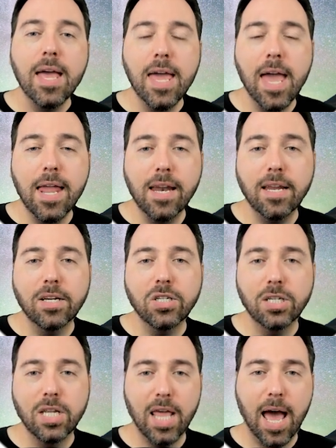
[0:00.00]
In
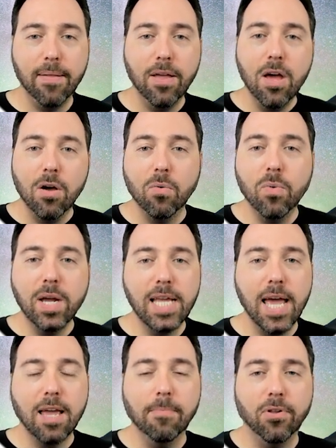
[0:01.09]
addition to that, we
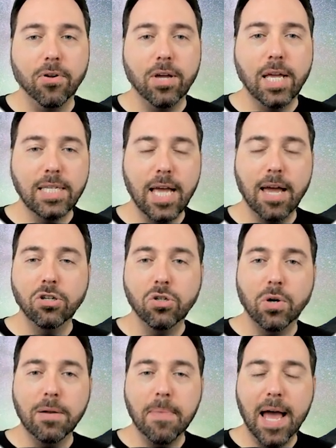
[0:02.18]
take employees and
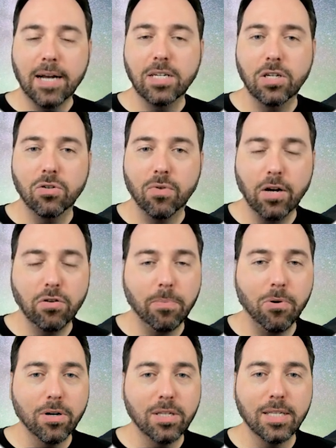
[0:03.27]
join back to direct
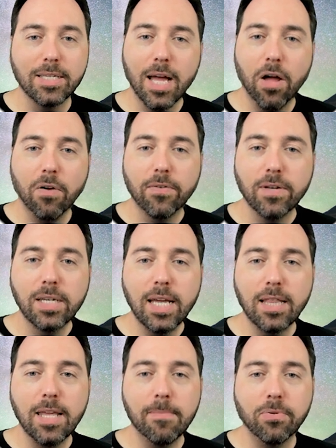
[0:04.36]
reports itself to
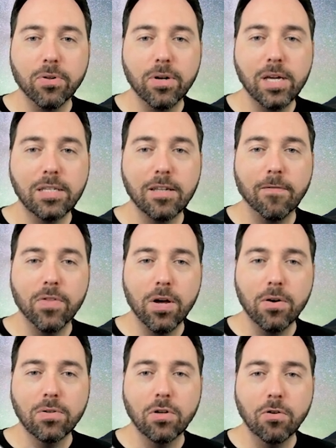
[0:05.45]
get the employees of
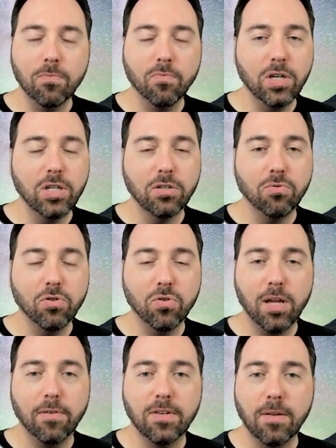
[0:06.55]
those whom we just
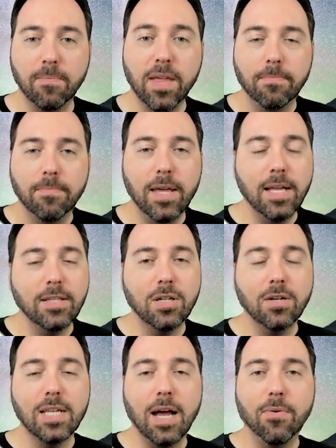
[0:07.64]
retrieved. It
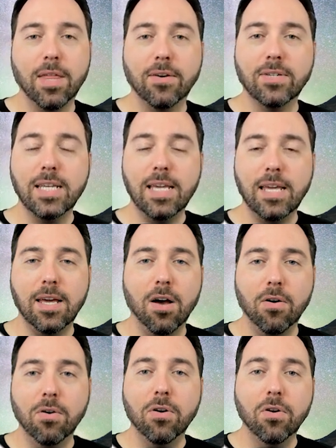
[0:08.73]
starts out with our
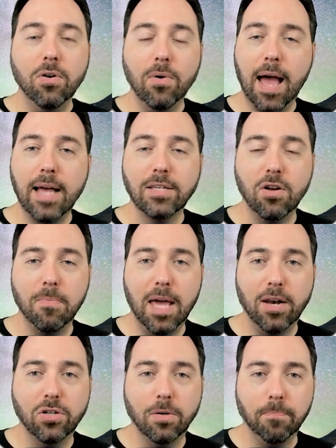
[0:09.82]
CEO, who has no
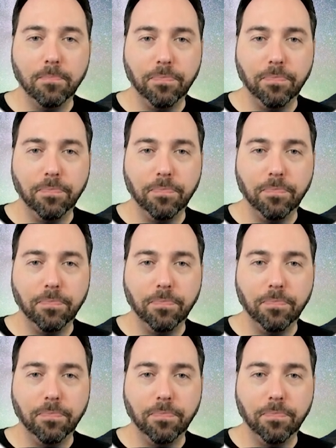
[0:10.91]
manager.